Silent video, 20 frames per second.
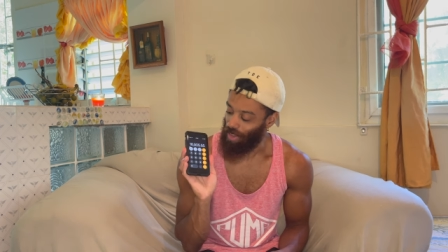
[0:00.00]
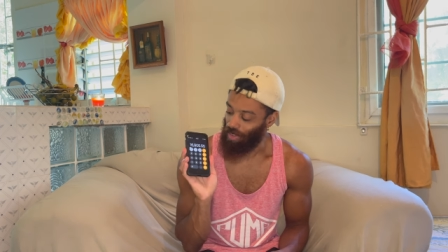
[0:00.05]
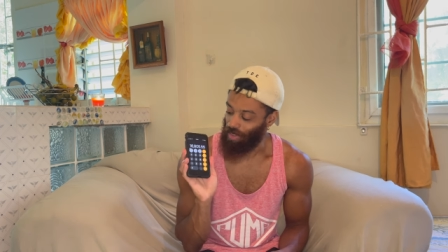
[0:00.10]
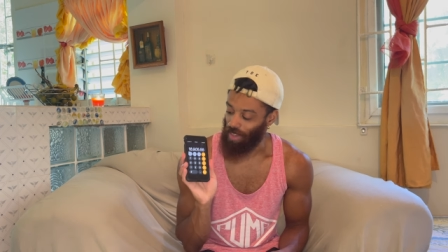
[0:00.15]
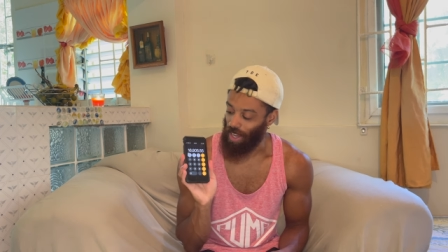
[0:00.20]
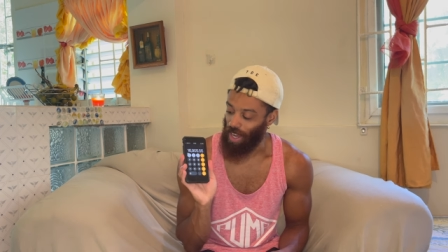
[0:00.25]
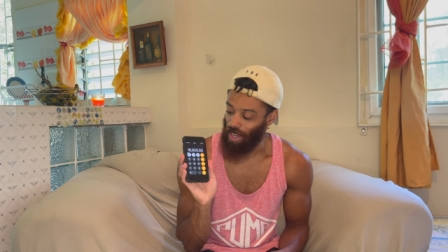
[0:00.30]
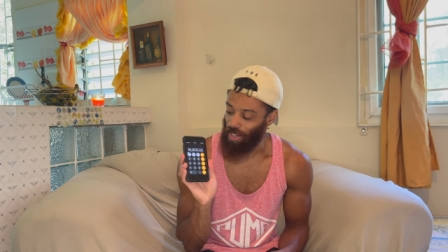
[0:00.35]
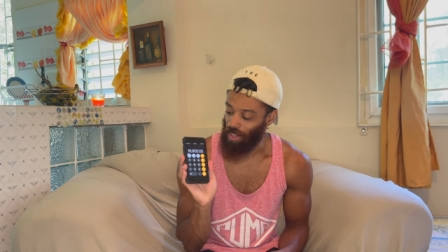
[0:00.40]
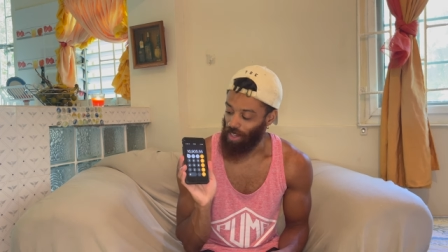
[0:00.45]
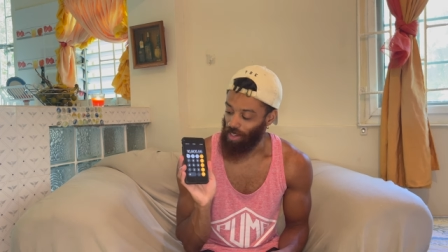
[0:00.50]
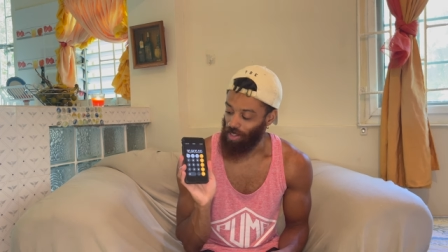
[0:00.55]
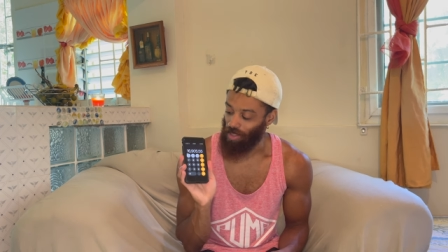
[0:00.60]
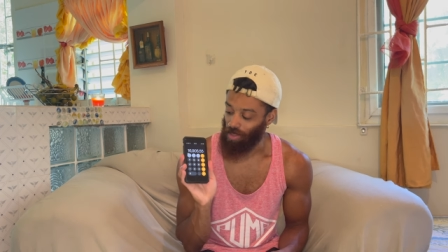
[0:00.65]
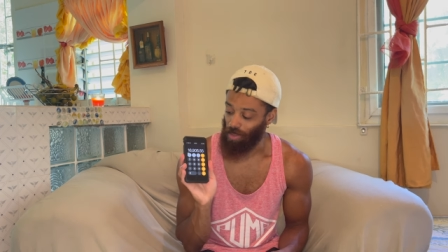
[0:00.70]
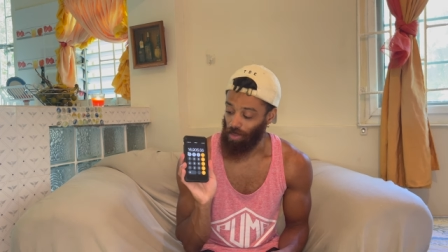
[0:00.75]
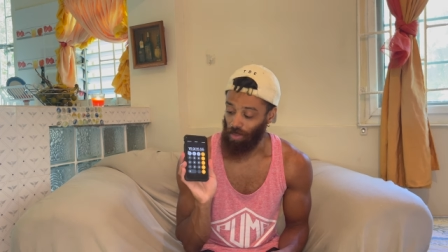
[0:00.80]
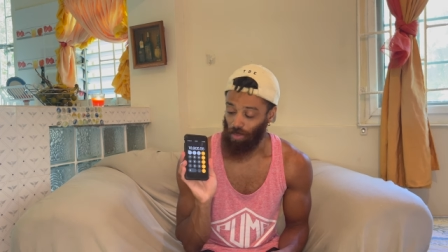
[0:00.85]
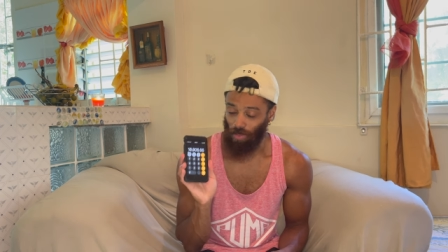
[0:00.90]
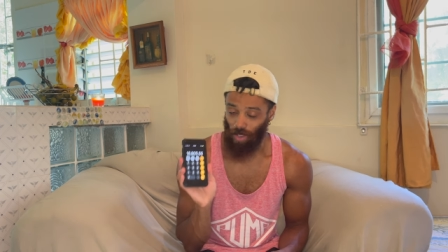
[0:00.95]
nine hundred
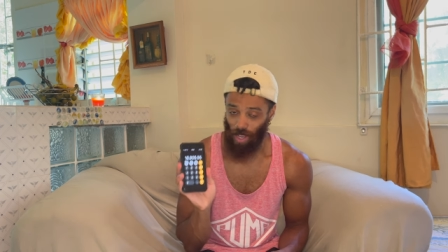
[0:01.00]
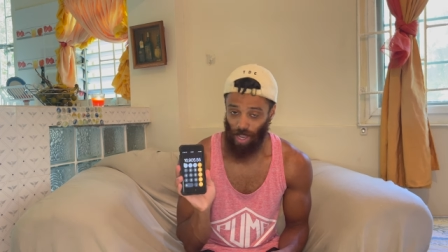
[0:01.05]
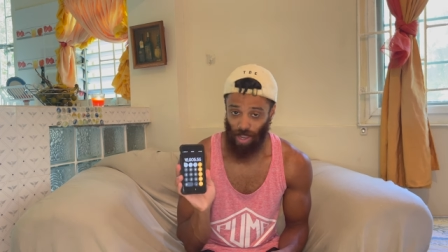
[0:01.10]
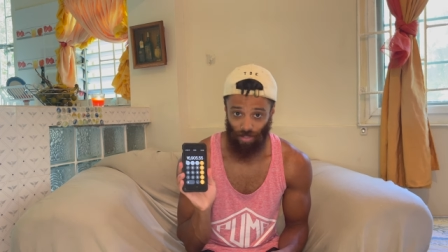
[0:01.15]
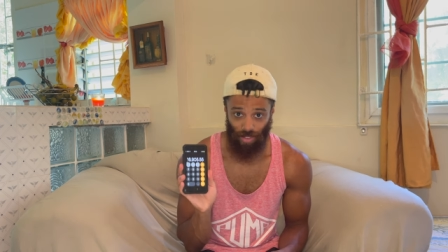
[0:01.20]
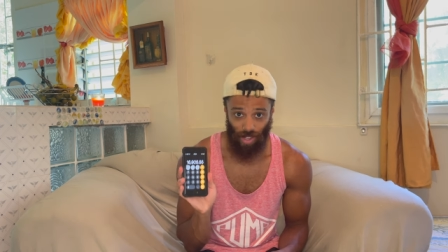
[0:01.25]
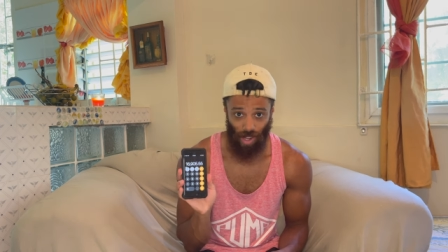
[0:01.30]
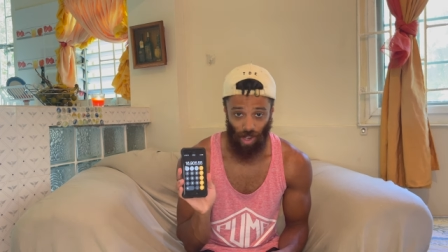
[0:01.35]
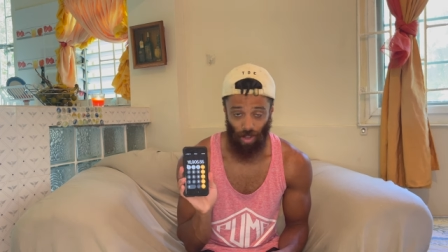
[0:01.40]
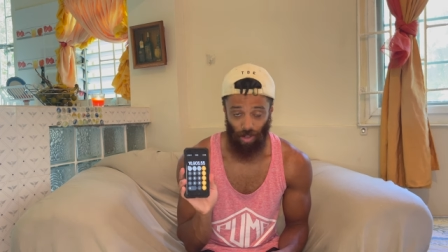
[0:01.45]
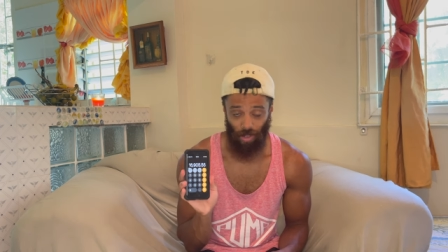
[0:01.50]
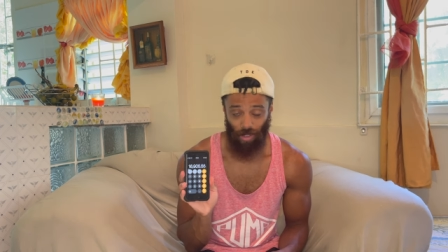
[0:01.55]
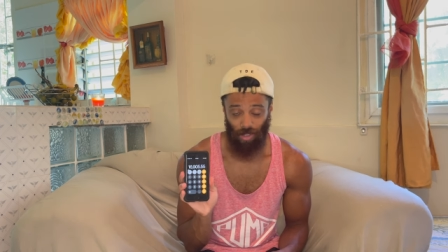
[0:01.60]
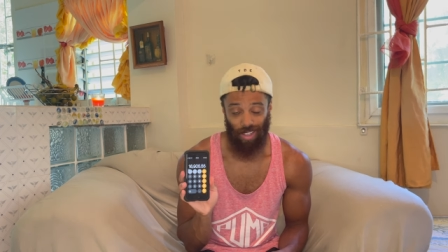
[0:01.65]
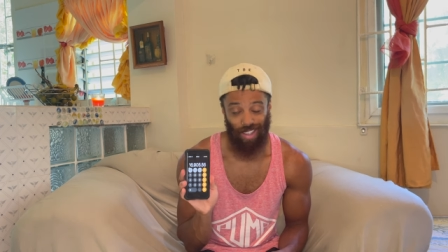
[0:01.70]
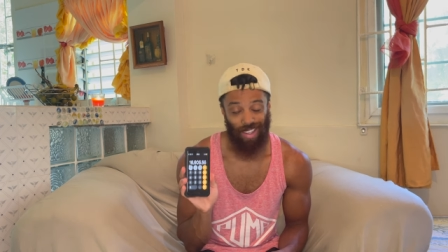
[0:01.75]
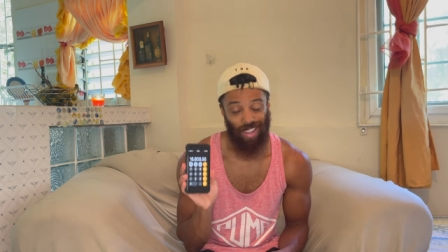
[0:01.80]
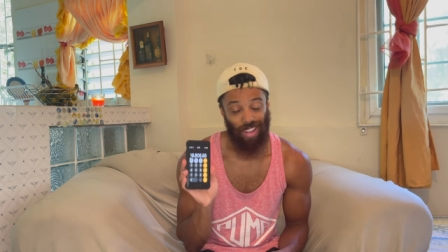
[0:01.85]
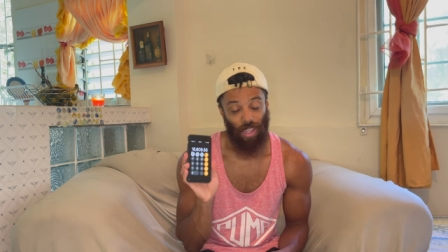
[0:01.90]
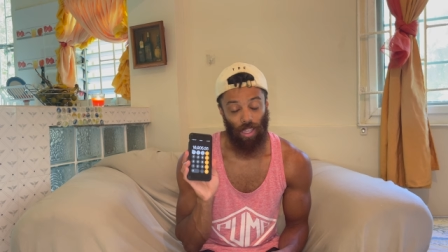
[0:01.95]
and five dollars
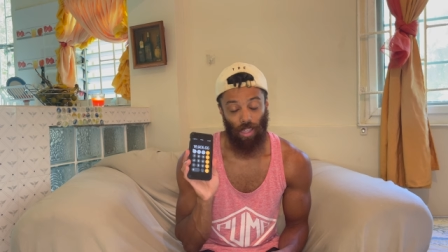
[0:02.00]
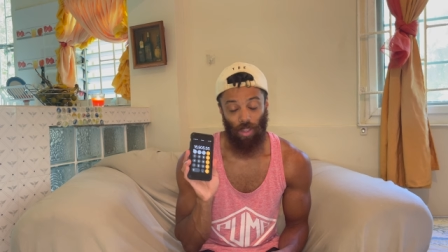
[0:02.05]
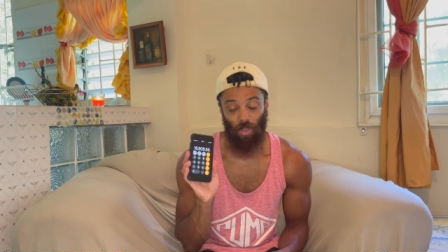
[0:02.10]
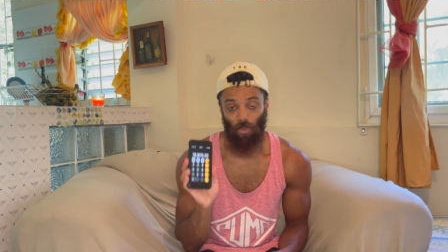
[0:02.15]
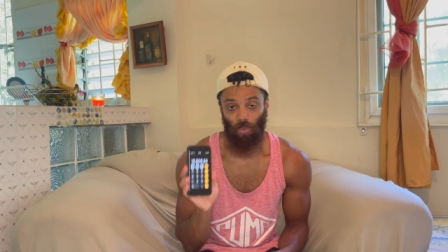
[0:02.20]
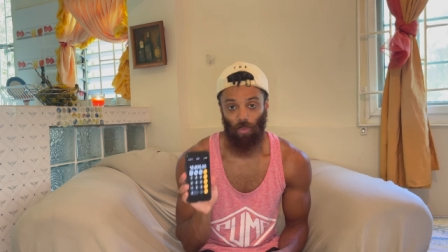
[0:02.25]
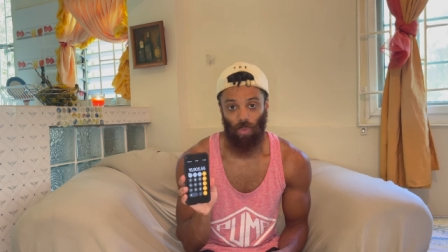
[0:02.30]
and